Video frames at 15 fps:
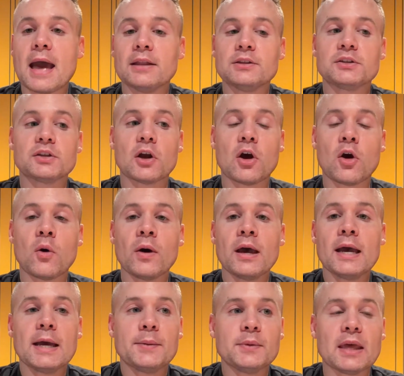And so
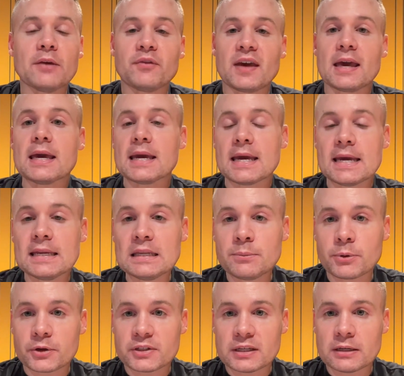if
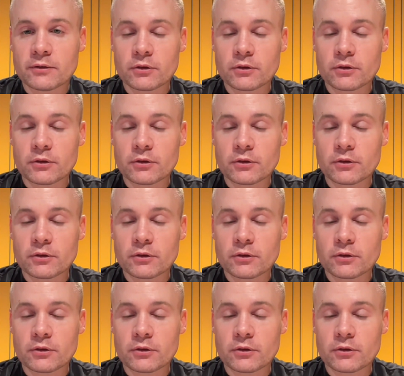80%